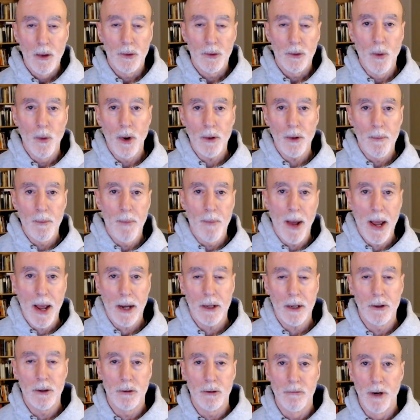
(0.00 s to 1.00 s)
Well, welcome
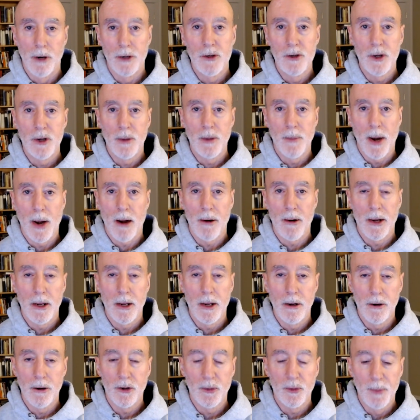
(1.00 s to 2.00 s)
back. It's Reggie Mara
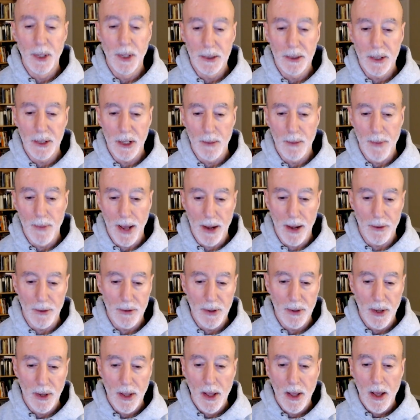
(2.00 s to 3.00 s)
here speaking
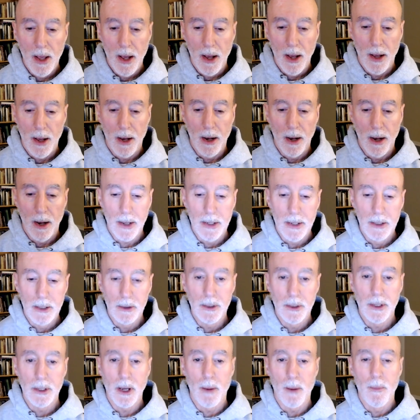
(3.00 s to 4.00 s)
about
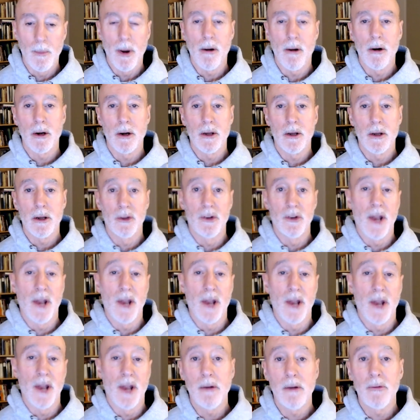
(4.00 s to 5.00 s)
healing America's
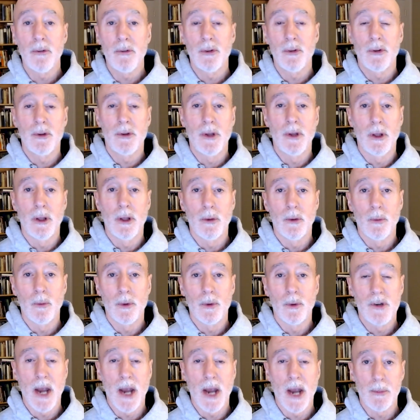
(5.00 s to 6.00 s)
narratives, dealing
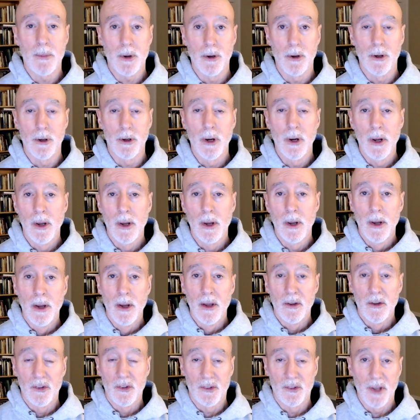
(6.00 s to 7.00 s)
with Chapter
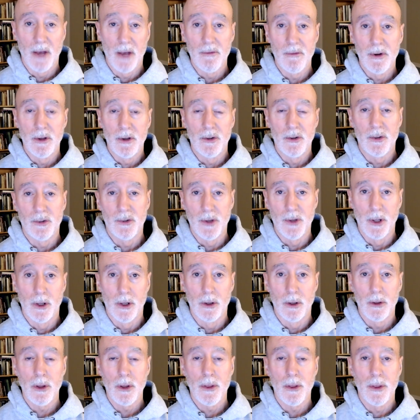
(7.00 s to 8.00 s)
7
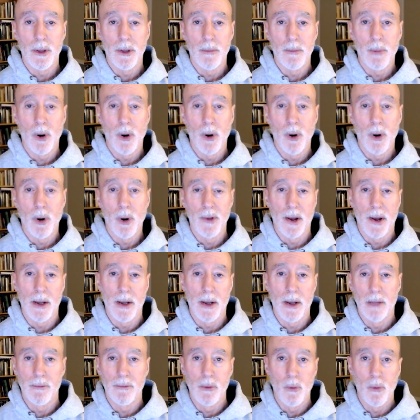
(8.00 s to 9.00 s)
still, the post
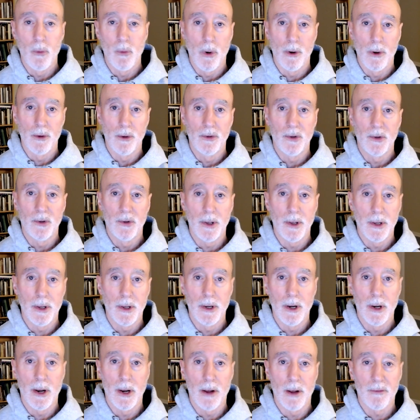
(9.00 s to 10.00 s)
9/11 wars
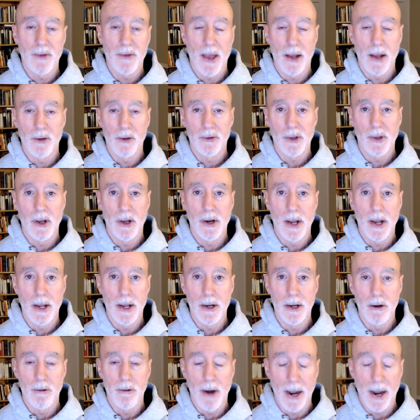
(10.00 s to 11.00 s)
in Afghanistan
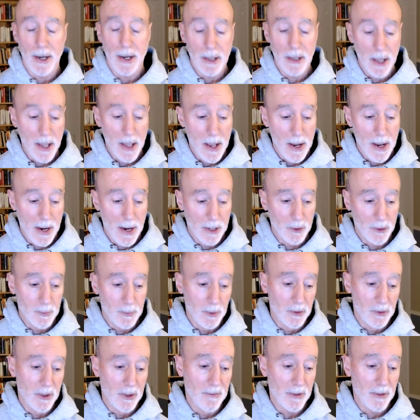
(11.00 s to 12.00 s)
and Iraq. And
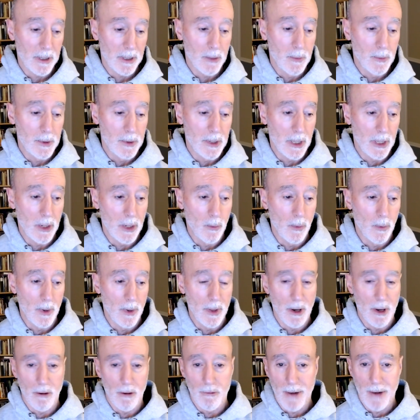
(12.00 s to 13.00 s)
specifically, we're dealing
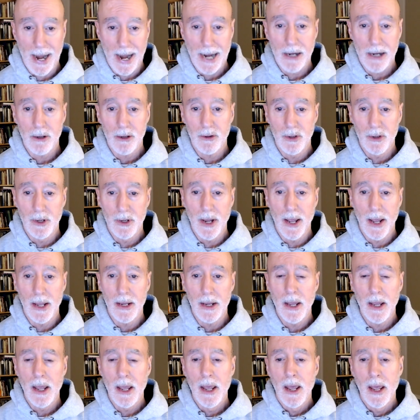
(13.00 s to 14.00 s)
with Iraq
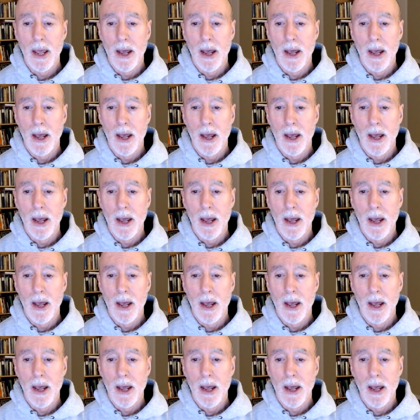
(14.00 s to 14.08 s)
today.